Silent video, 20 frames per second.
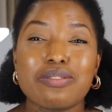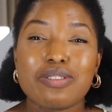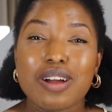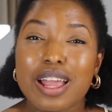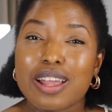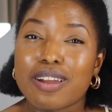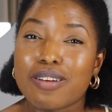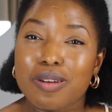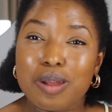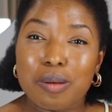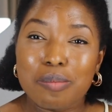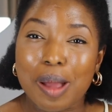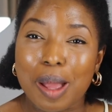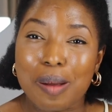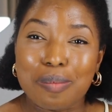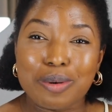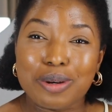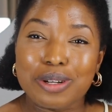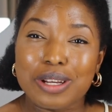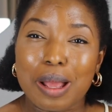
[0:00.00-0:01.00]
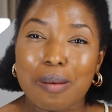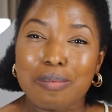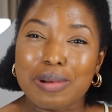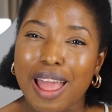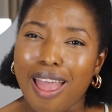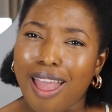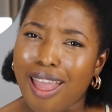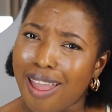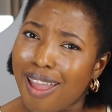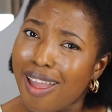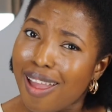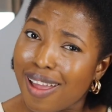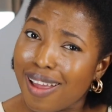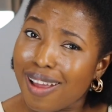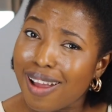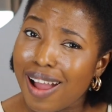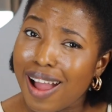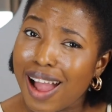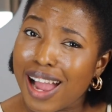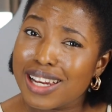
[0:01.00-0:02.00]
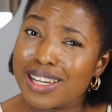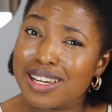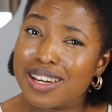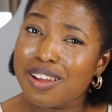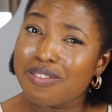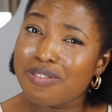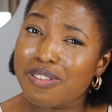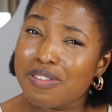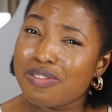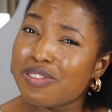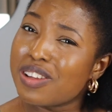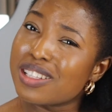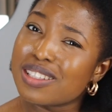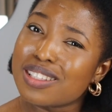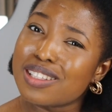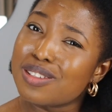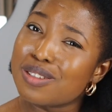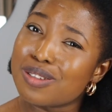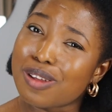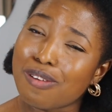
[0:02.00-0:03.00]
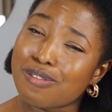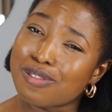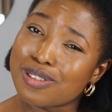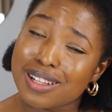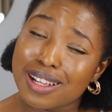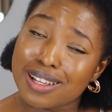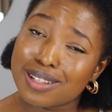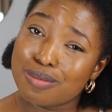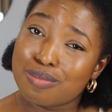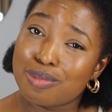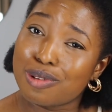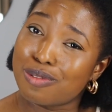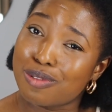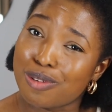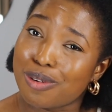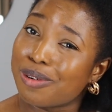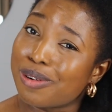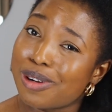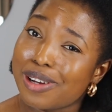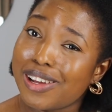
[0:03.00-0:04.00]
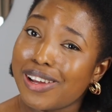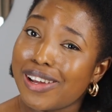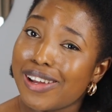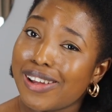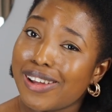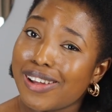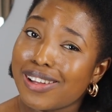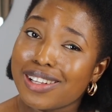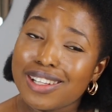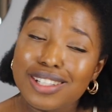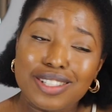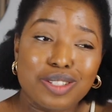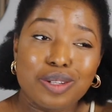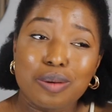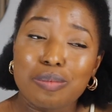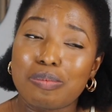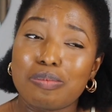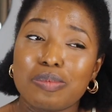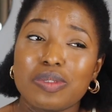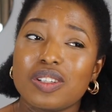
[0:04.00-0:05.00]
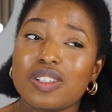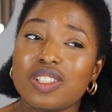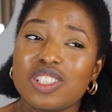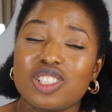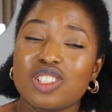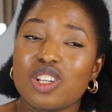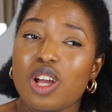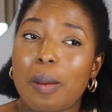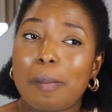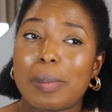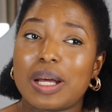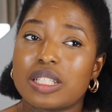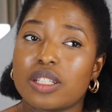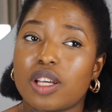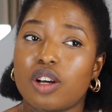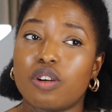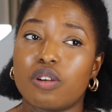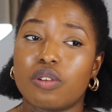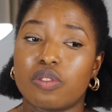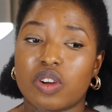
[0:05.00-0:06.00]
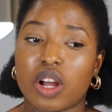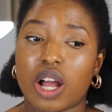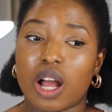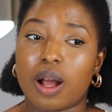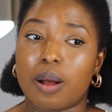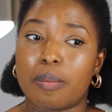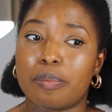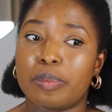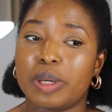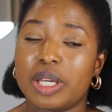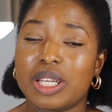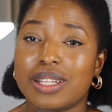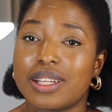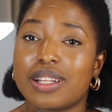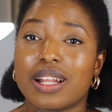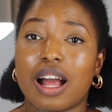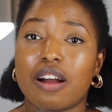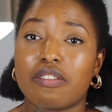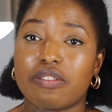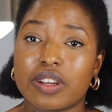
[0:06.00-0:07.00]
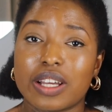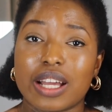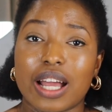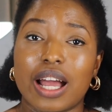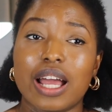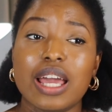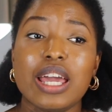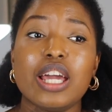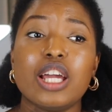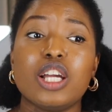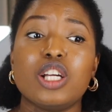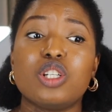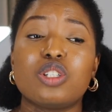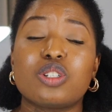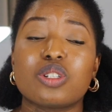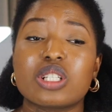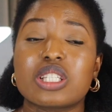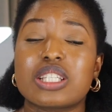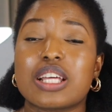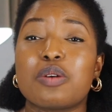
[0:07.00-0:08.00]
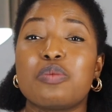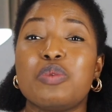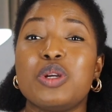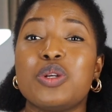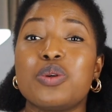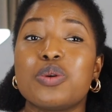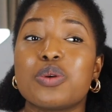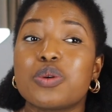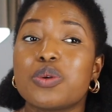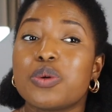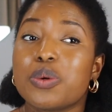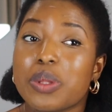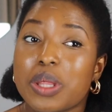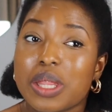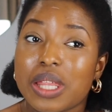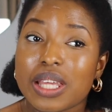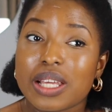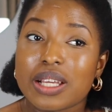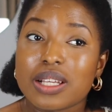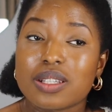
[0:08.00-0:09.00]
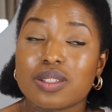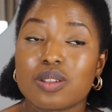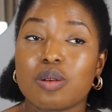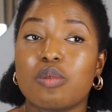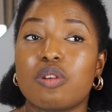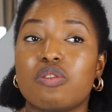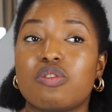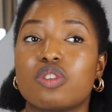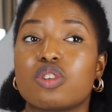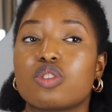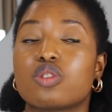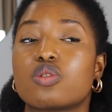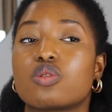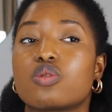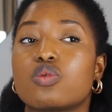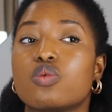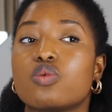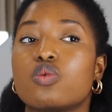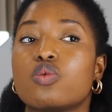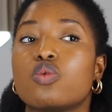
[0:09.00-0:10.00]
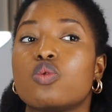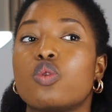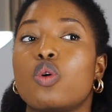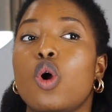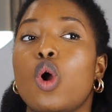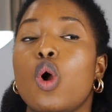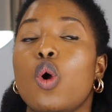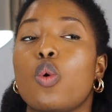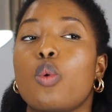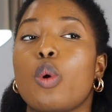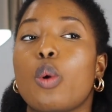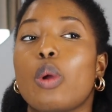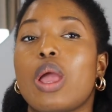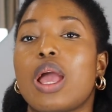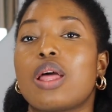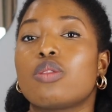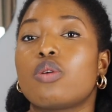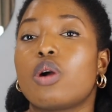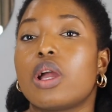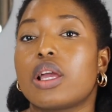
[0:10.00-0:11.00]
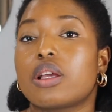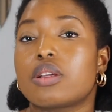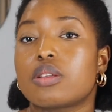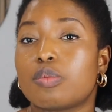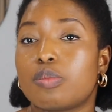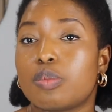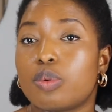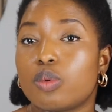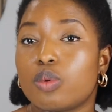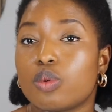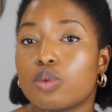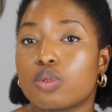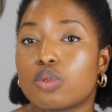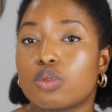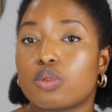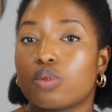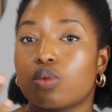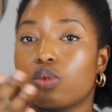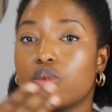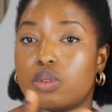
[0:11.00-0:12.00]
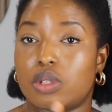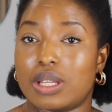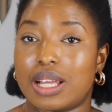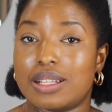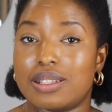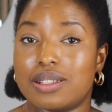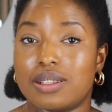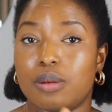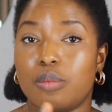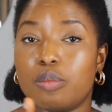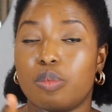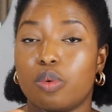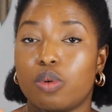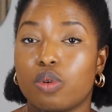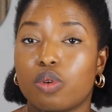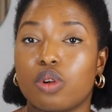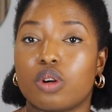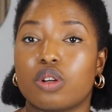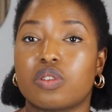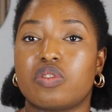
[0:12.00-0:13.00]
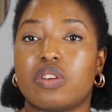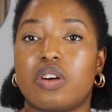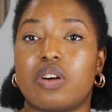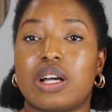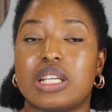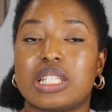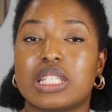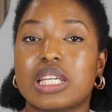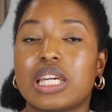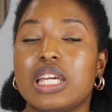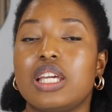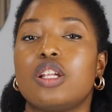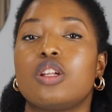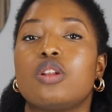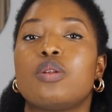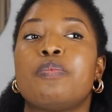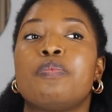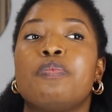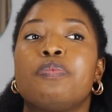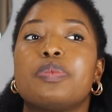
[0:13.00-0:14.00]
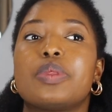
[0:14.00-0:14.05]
I cream my body, I'm like, eh? I never felt this softness before. It's not a matter of being in Africa, it's just that we don't know things. Some of us don't, we are not exposed to certain products for our skin.